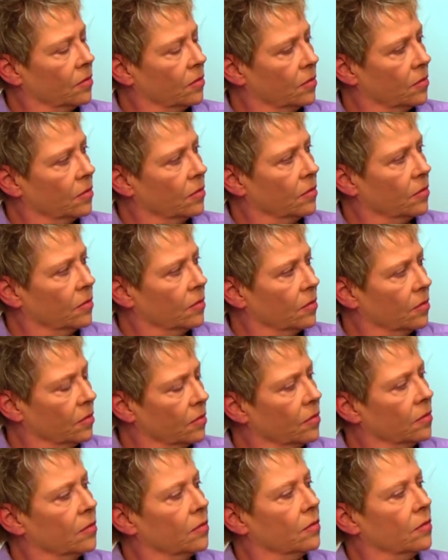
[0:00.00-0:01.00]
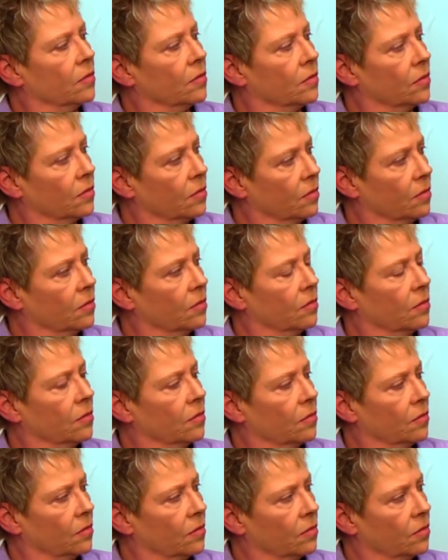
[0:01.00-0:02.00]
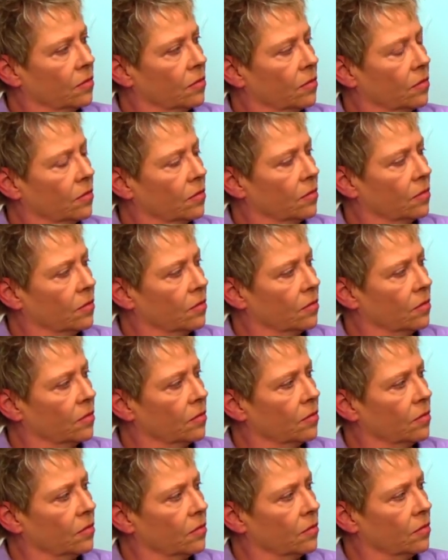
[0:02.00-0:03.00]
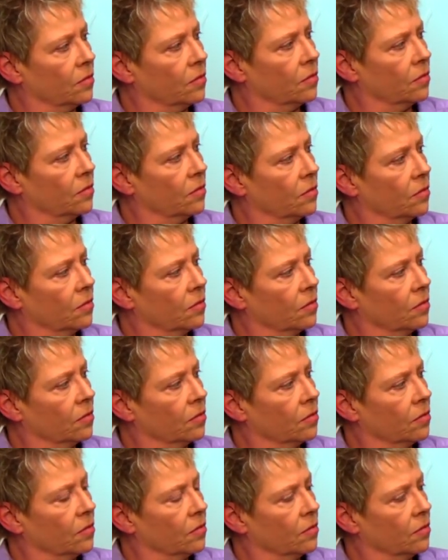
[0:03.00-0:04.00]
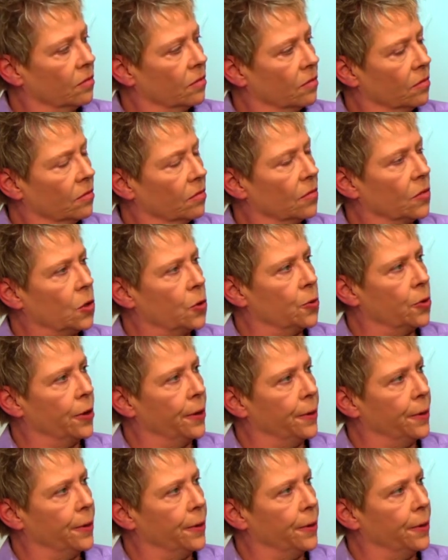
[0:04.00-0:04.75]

[no speech]